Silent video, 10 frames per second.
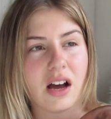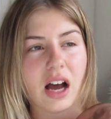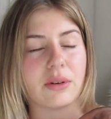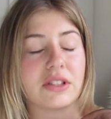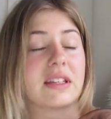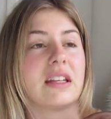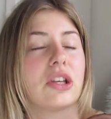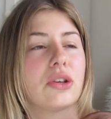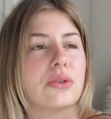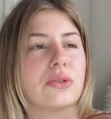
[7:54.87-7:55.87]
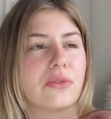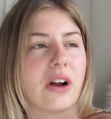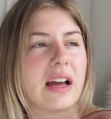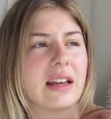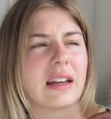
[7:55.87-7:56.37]
I would just get a huge
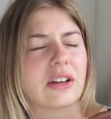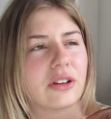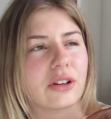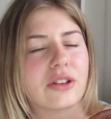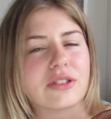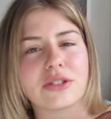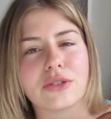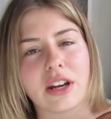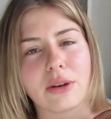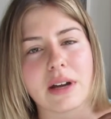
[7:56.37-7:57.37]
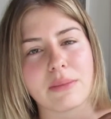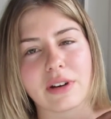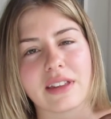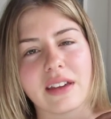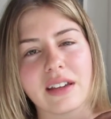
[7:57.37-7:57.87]
fright and I couldn't concentrate on my
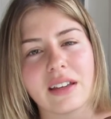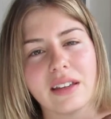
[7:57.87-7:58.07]
breathing.